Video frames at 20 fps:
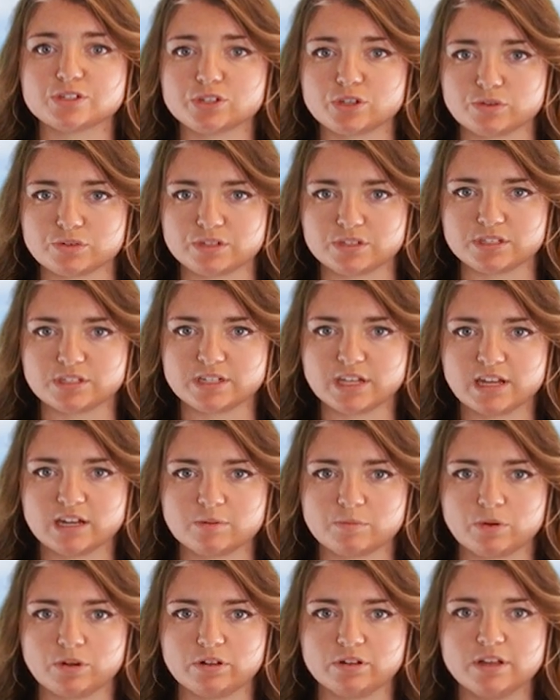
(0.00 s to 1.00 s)
so
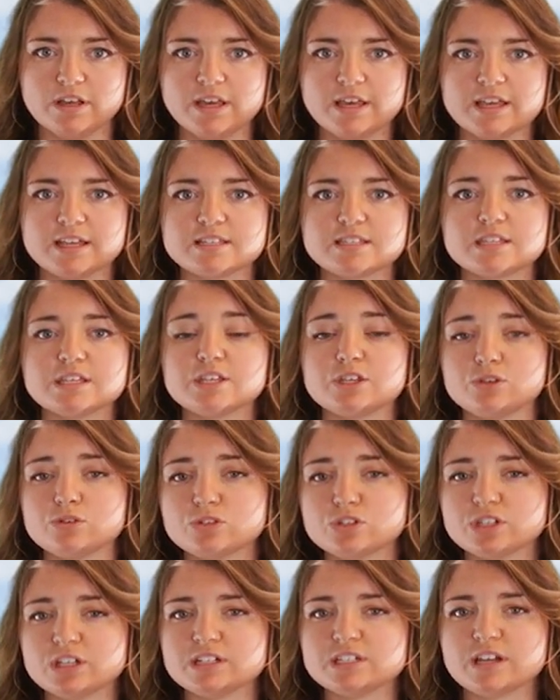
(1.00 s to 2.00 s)
sustainable is the
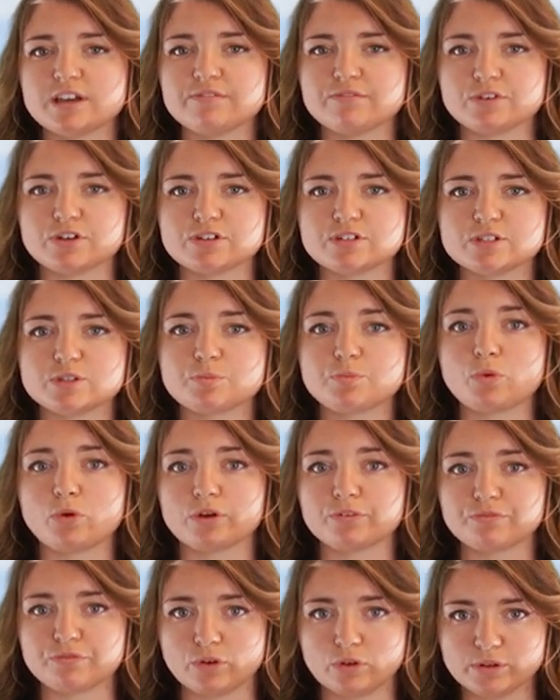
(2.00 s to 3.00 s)
hugely diverse
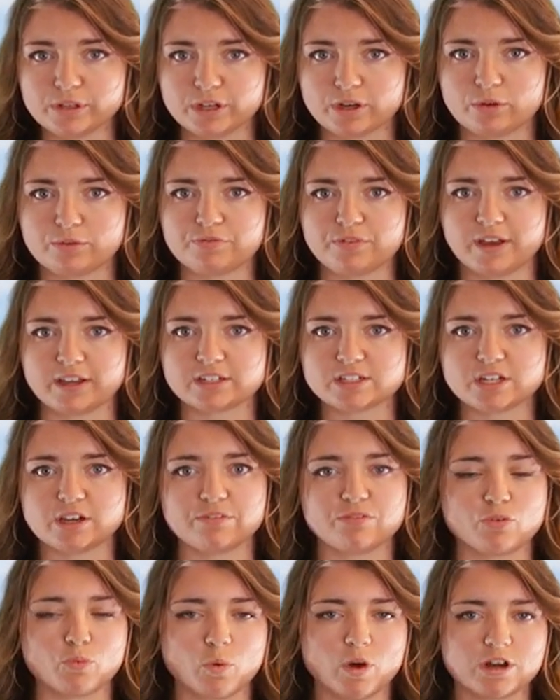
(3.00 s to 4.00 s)
portfolio effect
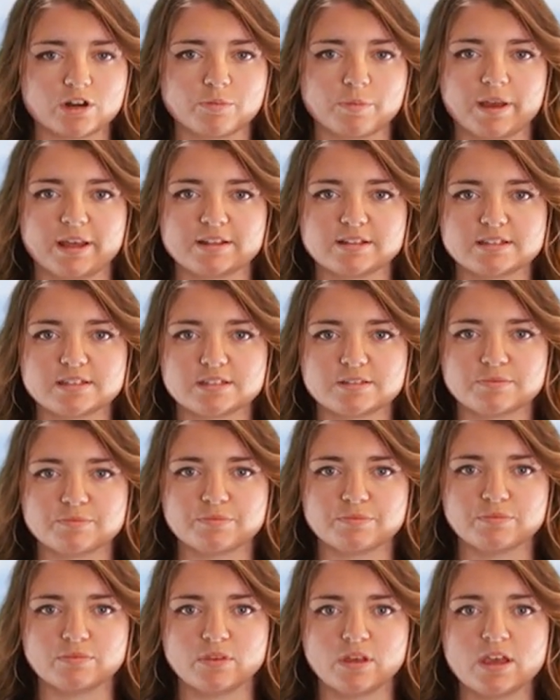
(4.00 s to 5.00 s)
of the waterbeds.
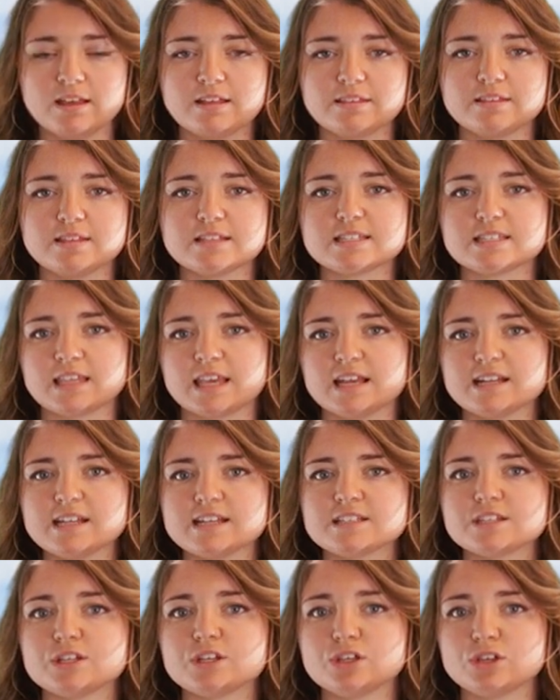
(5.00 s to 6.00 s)
This land
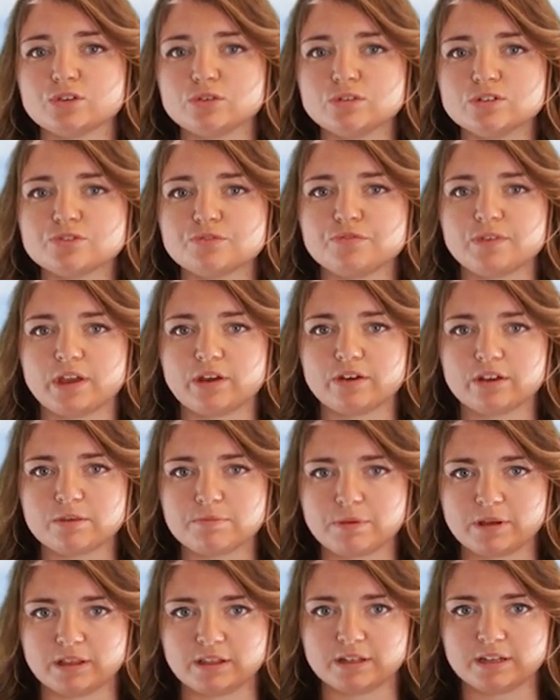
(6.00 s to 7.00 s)
has a huge
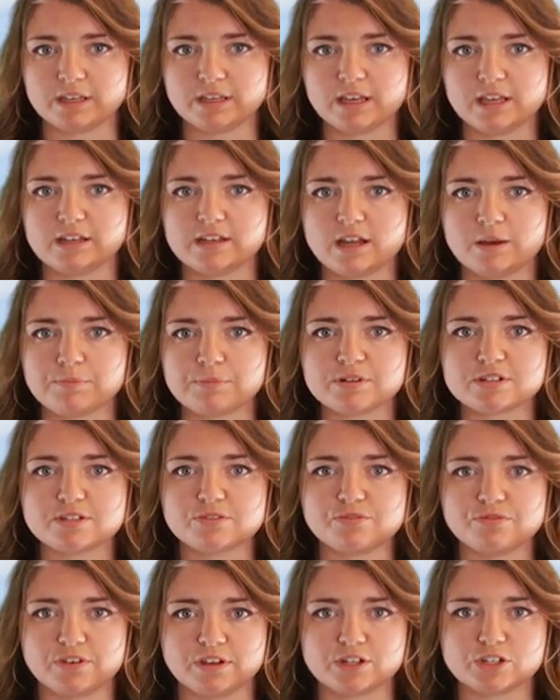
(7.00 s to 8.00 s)
variability in numbers
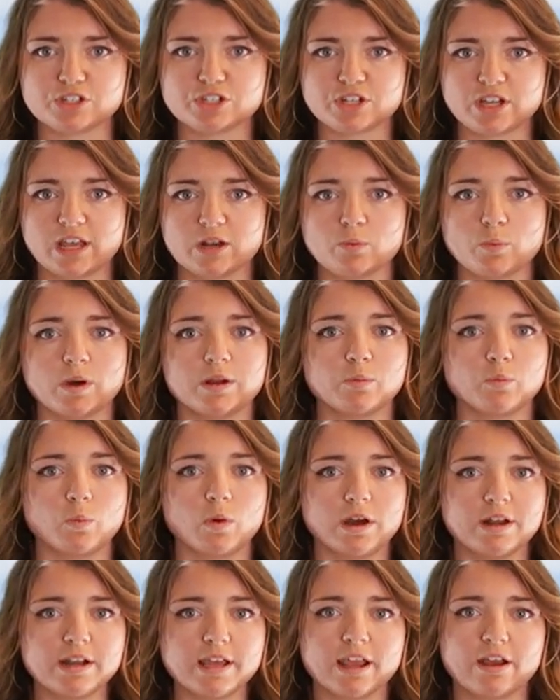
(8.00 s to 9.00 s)
of fish, and when
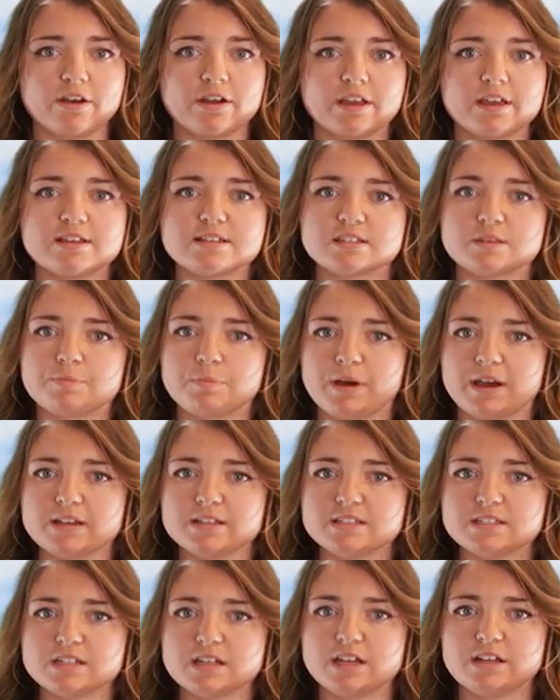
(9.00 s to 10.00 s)
one area is a
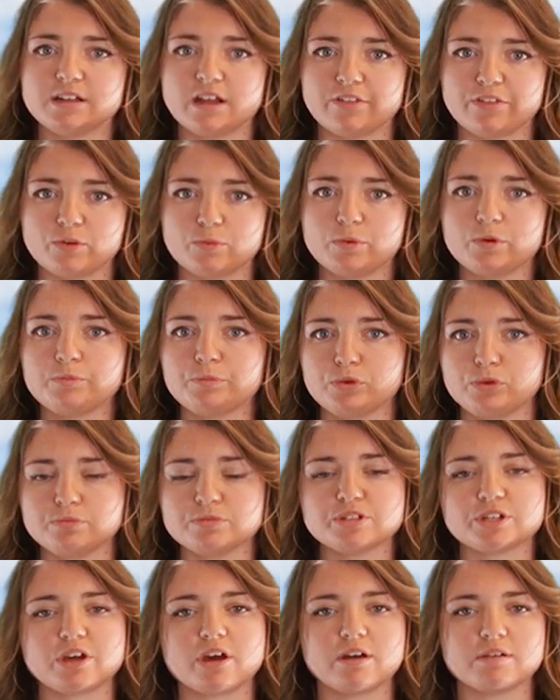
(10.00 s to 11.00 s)
bust, another will boom
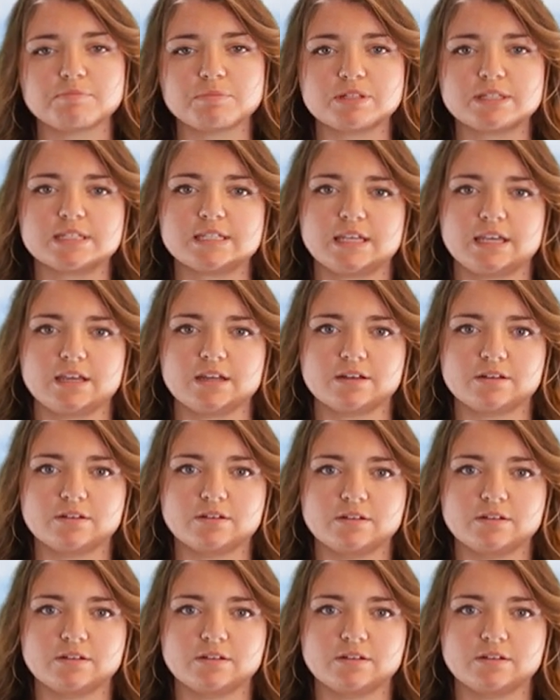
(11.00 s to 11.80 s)
to compensate.